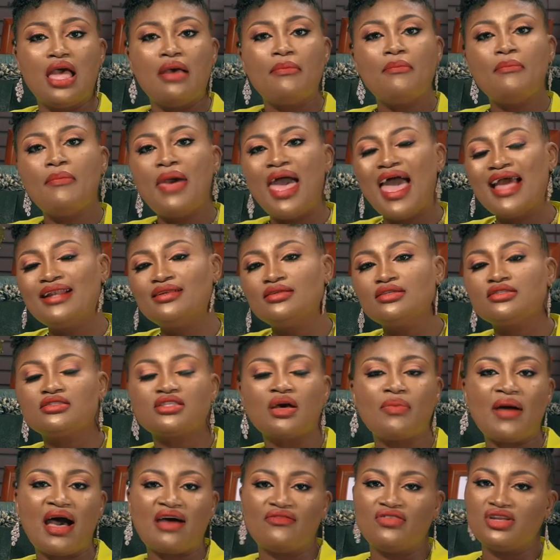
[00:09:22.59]
Men,
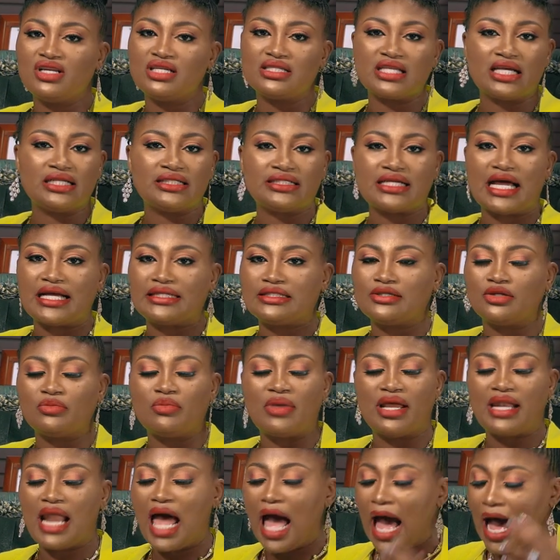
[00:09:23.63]
stop having this
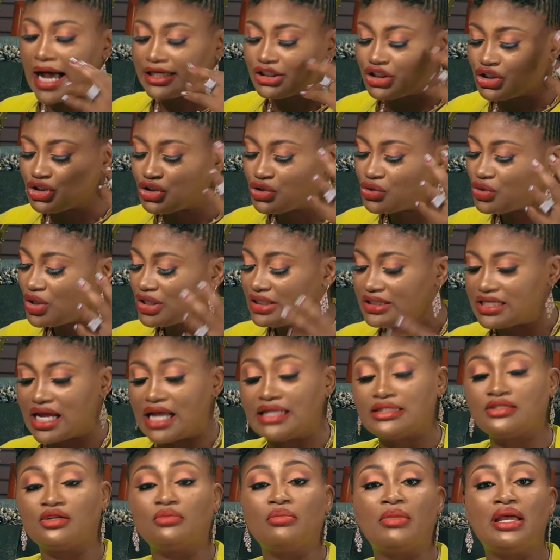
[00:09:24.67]
entitlement attitude,
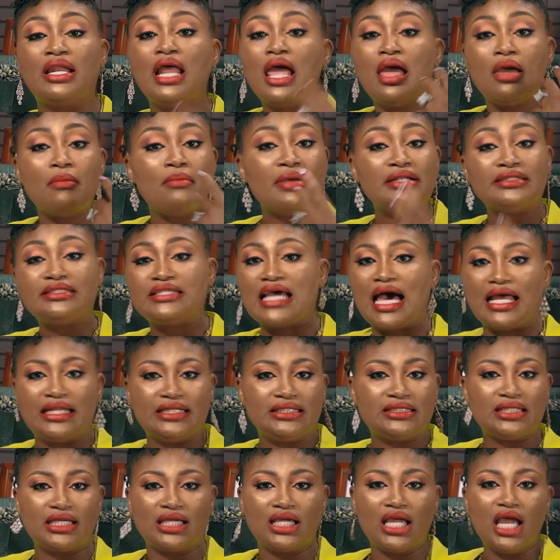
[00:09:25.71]
entitlement
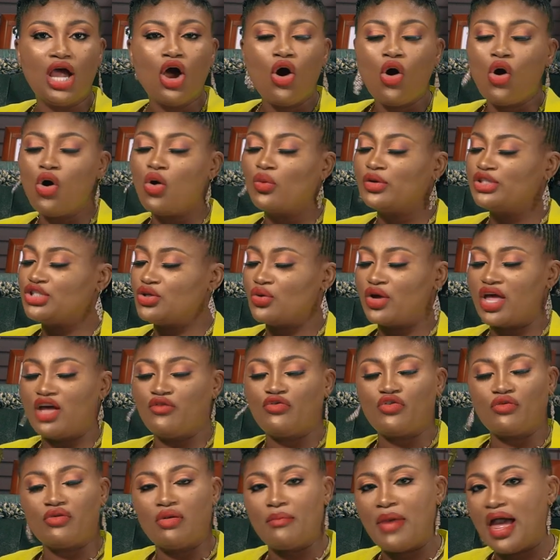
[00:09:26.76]
mentality. Oh, it's okay
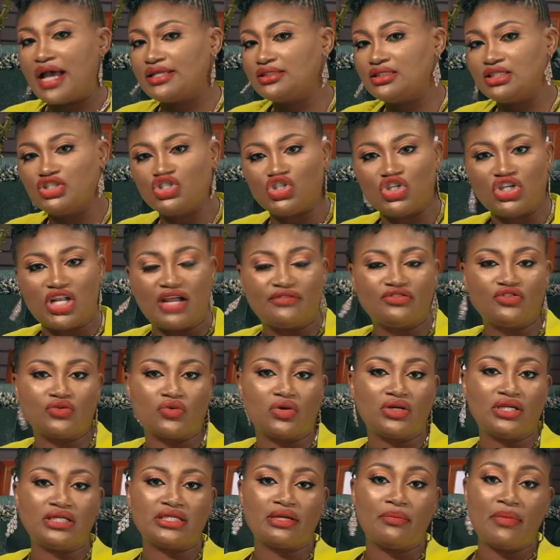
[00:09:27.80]
for a man to cheat. After
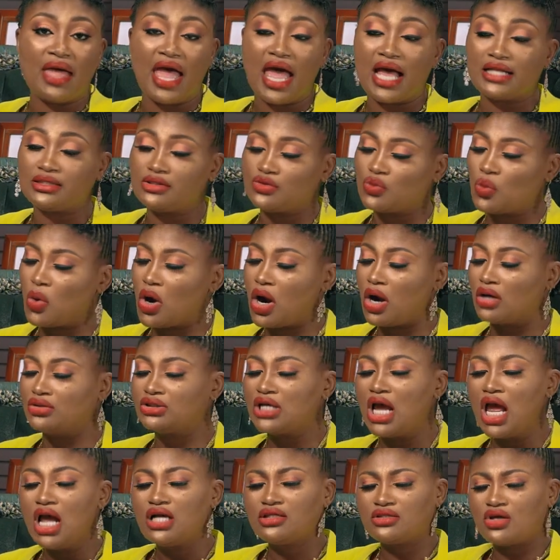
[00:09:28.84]
all, it's a man's
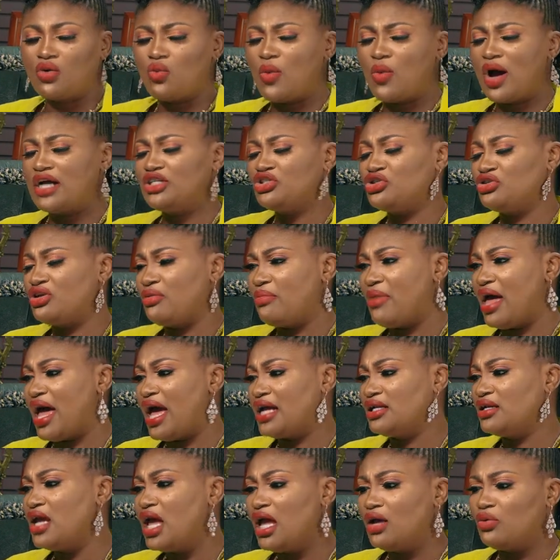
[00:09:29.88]
world. So why should a
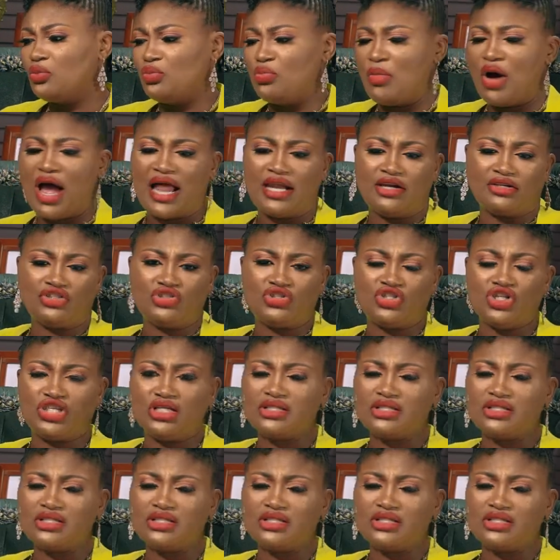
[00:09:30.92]
man might not cheat?